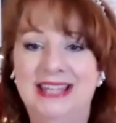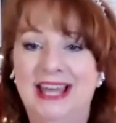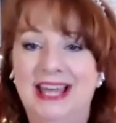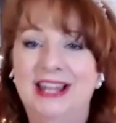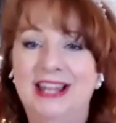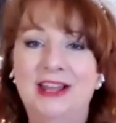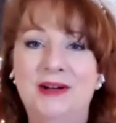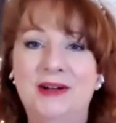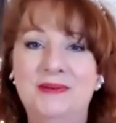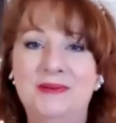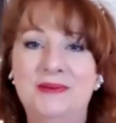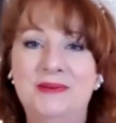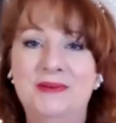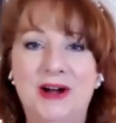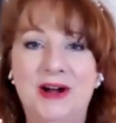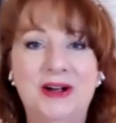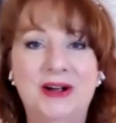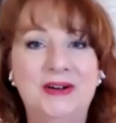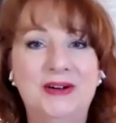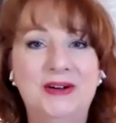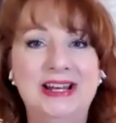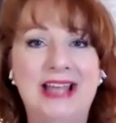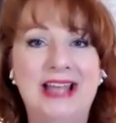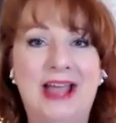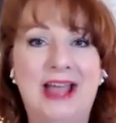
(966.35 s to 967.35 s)
Hello,
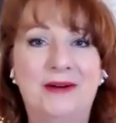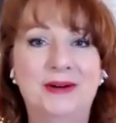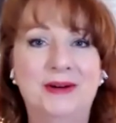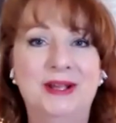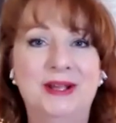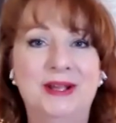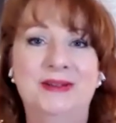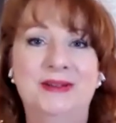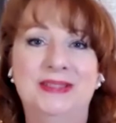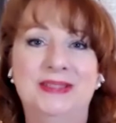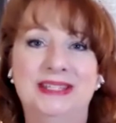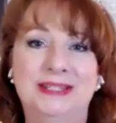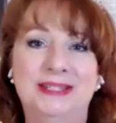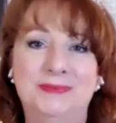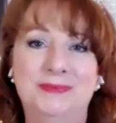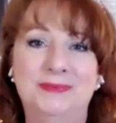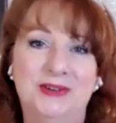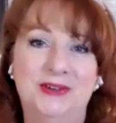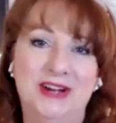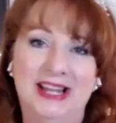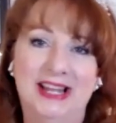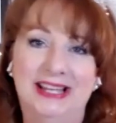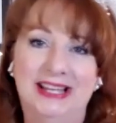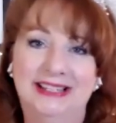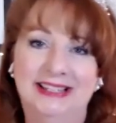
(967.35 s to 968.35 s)
Margaret. How are you this
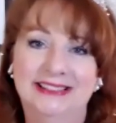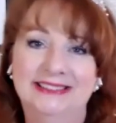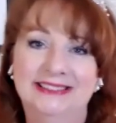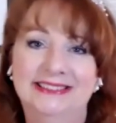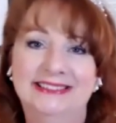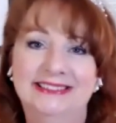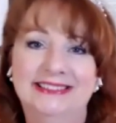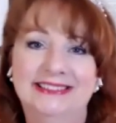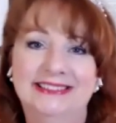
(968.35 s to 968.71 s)
morning?